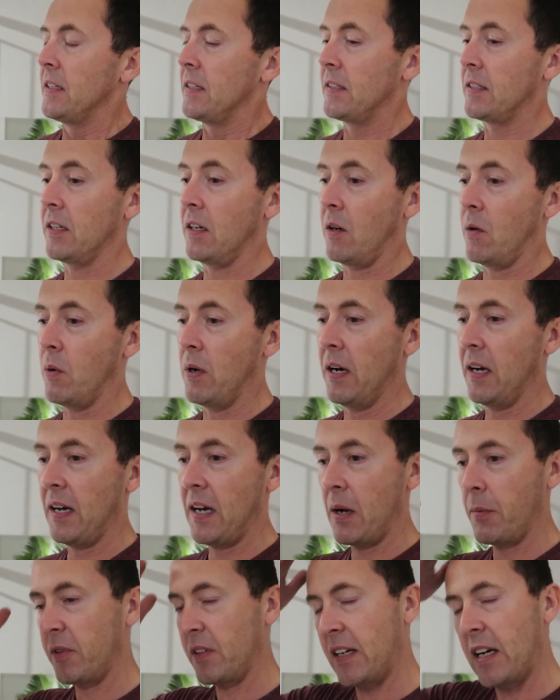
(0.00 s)
So
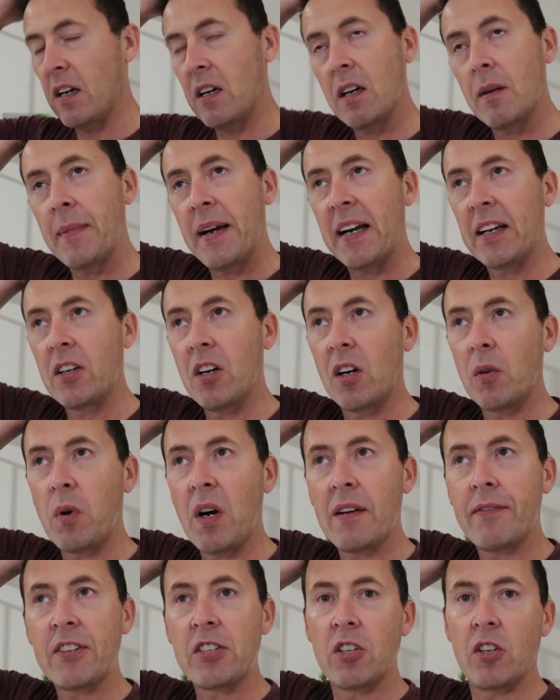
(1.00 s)
I was like, oh my God,
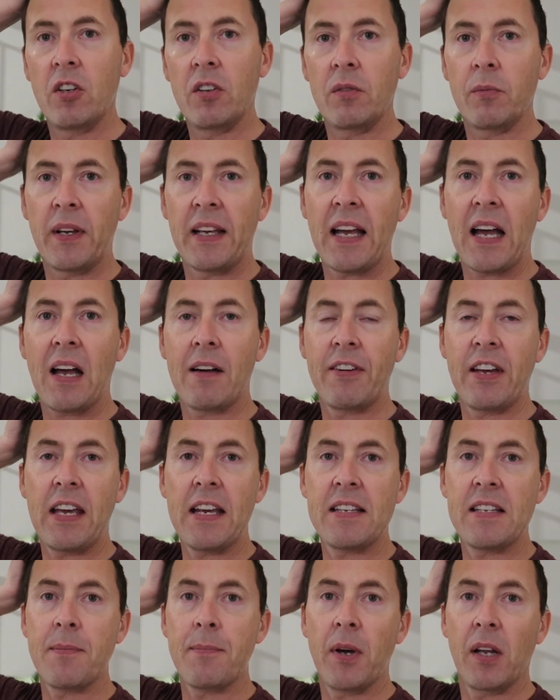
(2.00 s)
what have I done? We can't have a
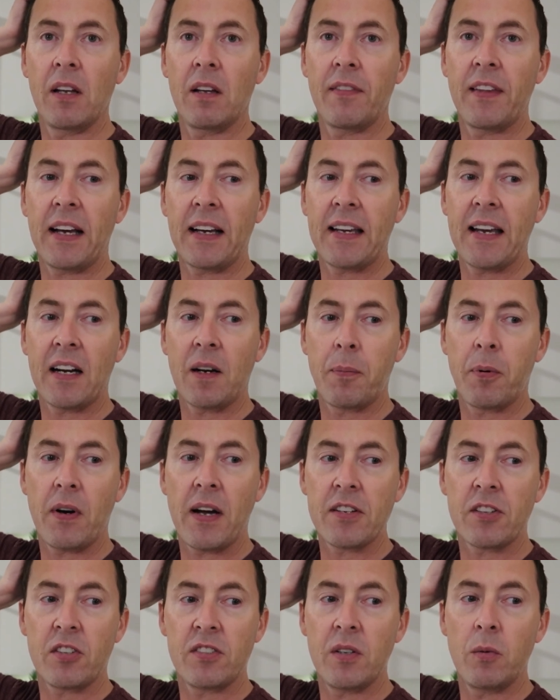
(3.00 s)
heating bill at that kind of
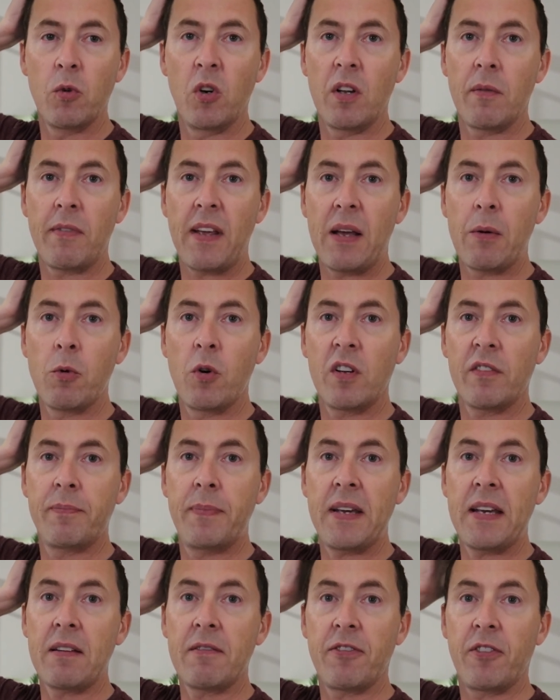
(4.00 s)
price, because it would
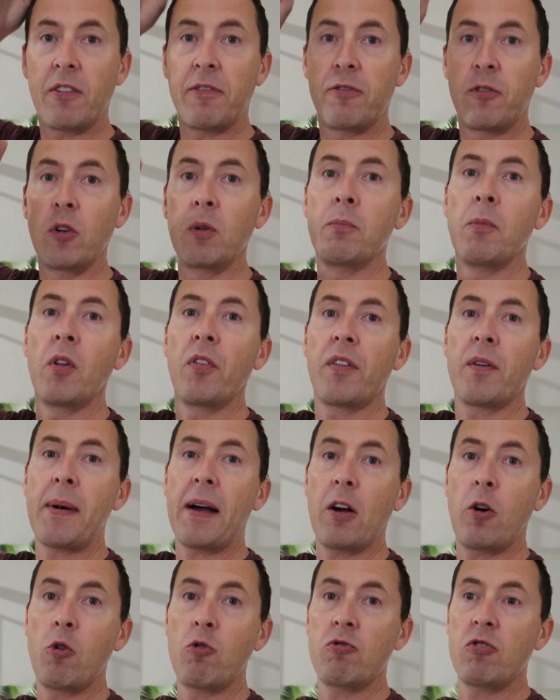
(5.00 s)
have been for a full month
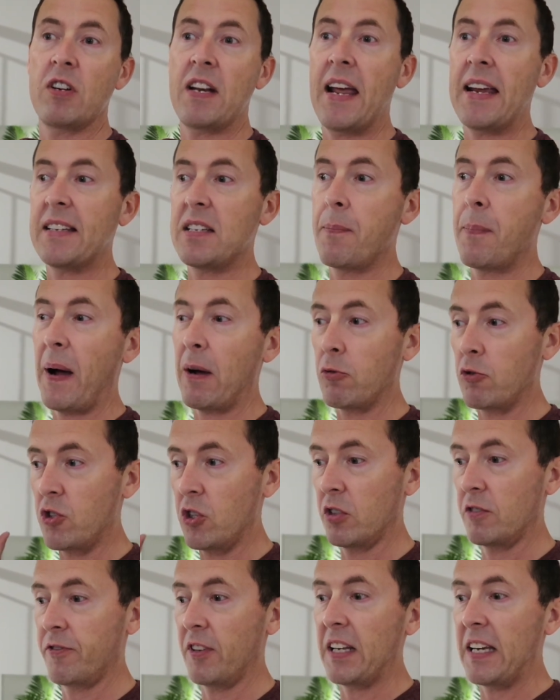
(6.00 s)
about £180
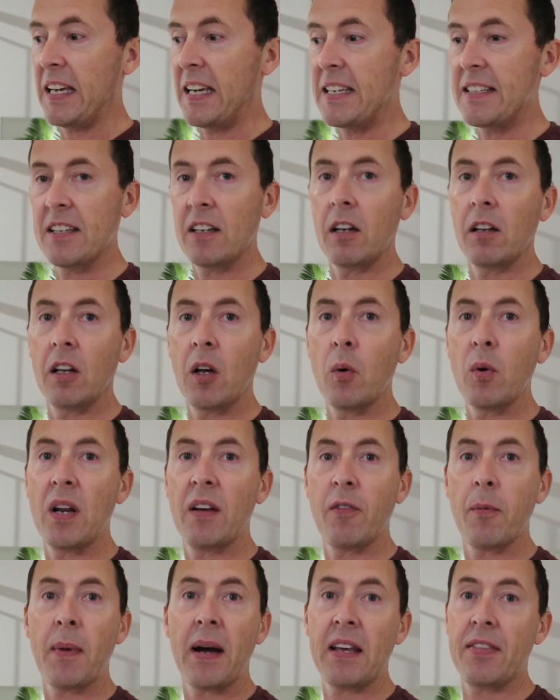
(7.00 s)
just for the heating alone,
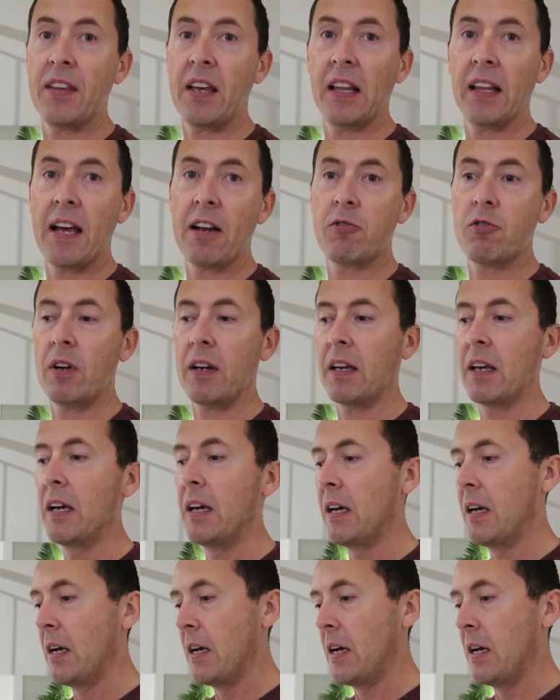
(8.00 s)
never mind the electric.